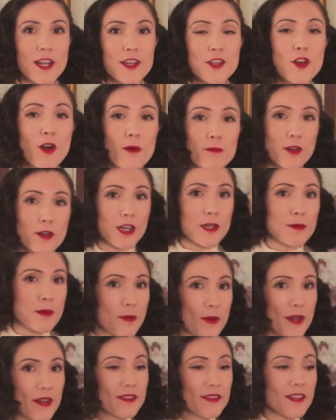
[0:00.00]
I know I'm not going
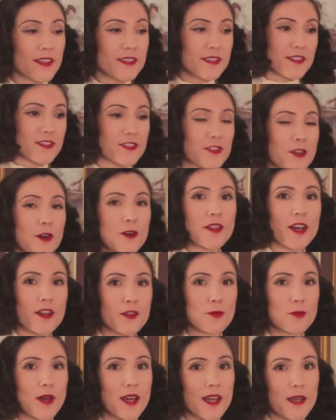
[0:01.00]
to be wearing this, so that
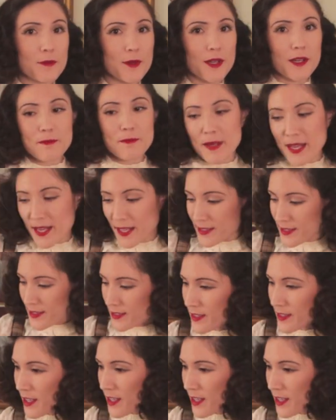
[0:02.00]
is why I'm wearing pants.